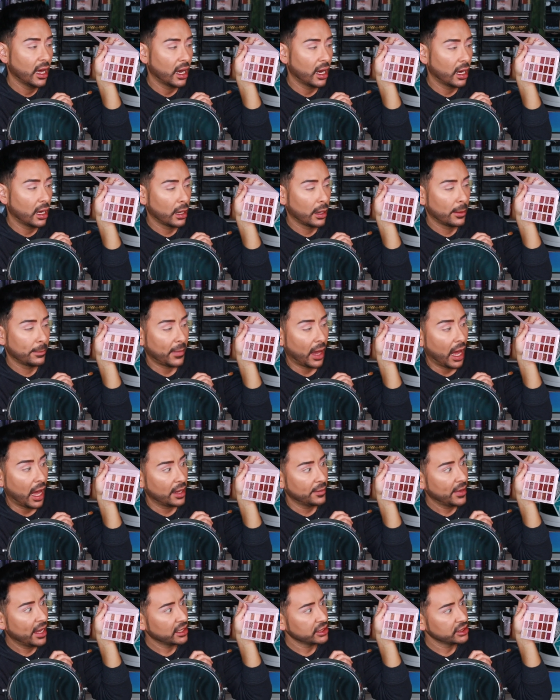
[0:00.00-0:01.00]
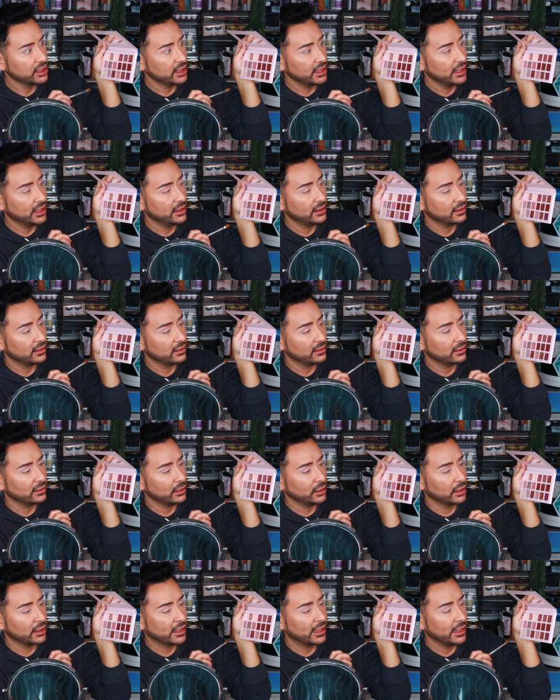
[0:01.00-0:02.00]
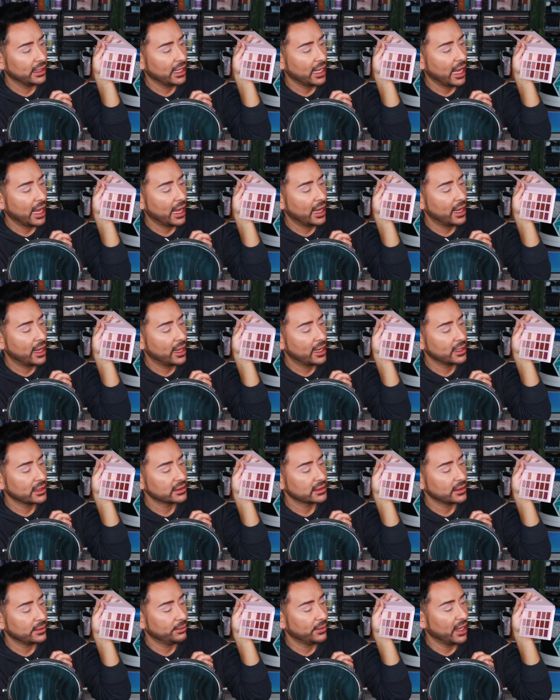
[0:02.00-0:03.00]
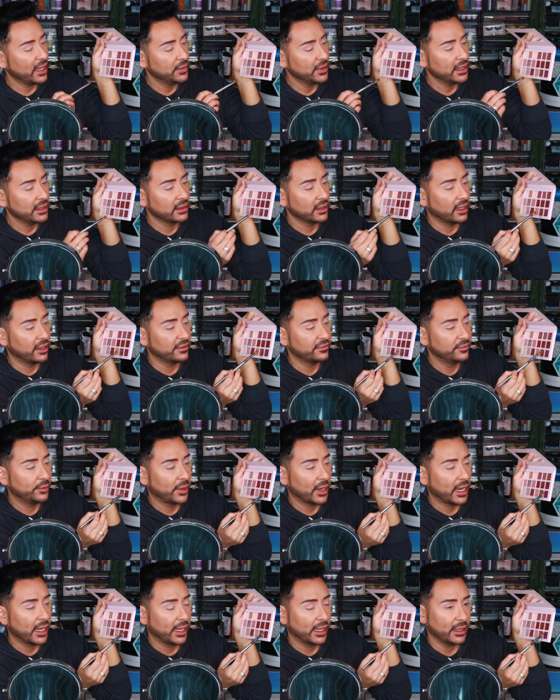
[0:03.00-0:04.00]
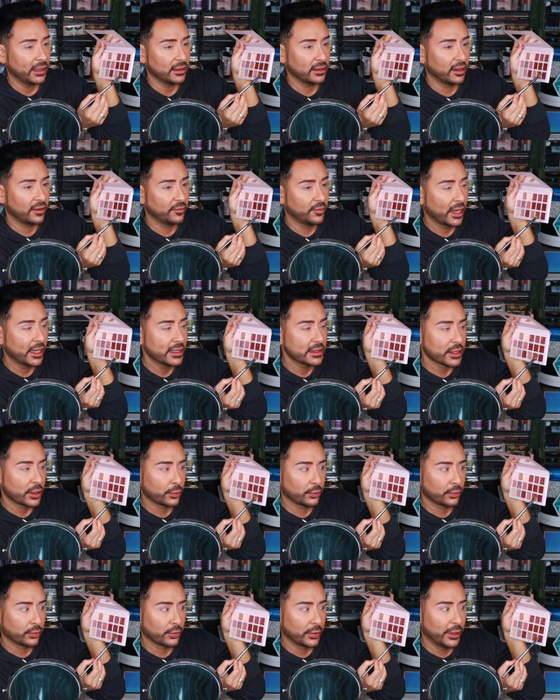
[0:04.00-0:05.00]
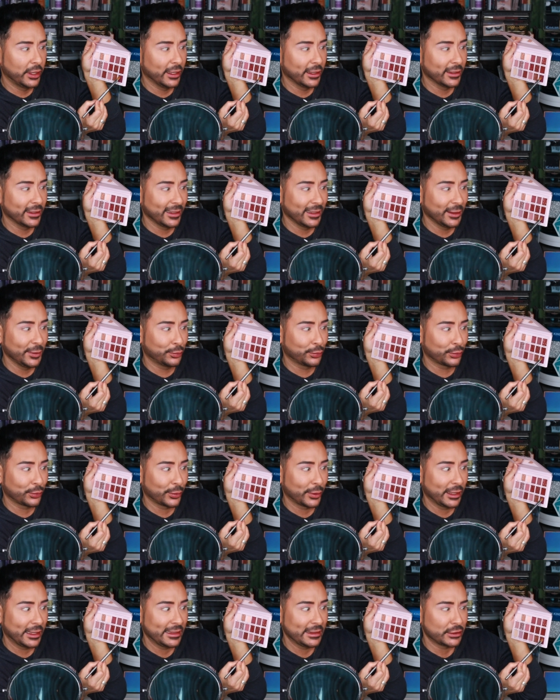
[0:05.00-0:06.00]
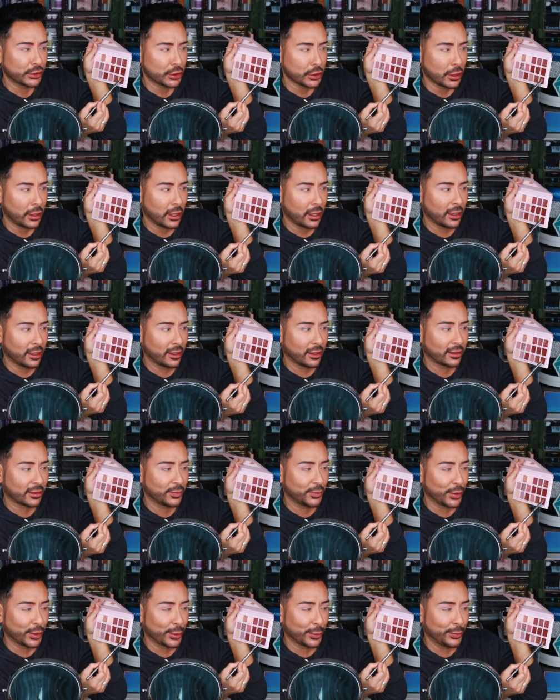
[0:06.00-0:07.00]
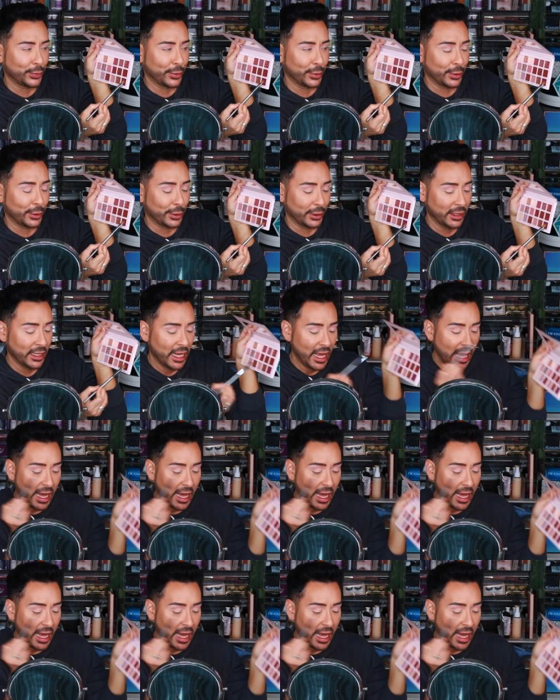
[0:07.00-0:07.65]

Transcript: Um, I'm actually looking at maybe Love Bite. Love Bite is a really pretty dark purple.